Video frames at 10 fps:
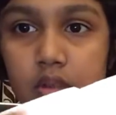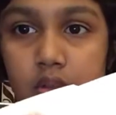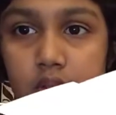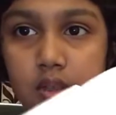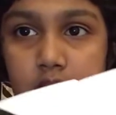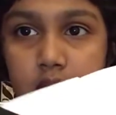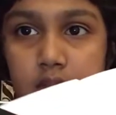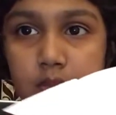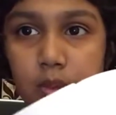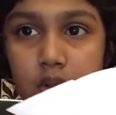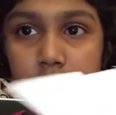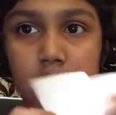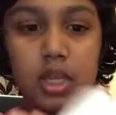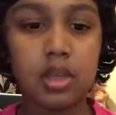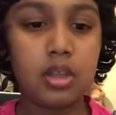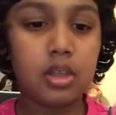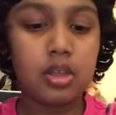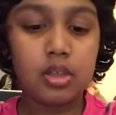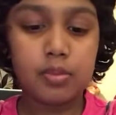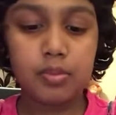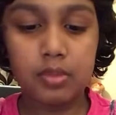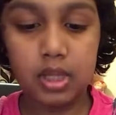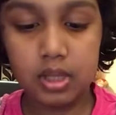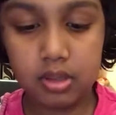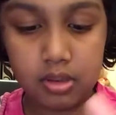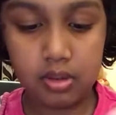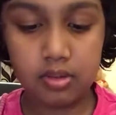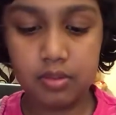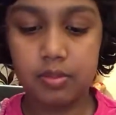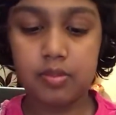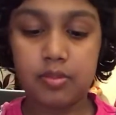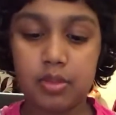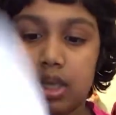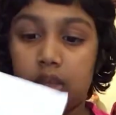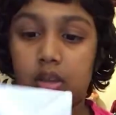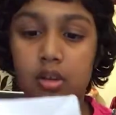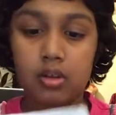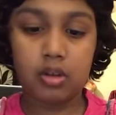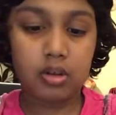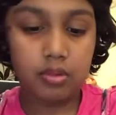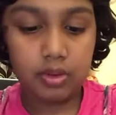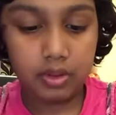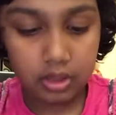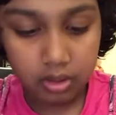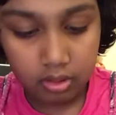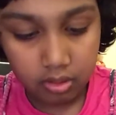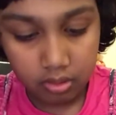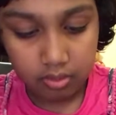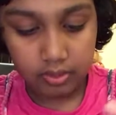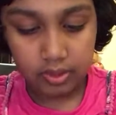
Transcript: you can see this part right make make your dot over there wait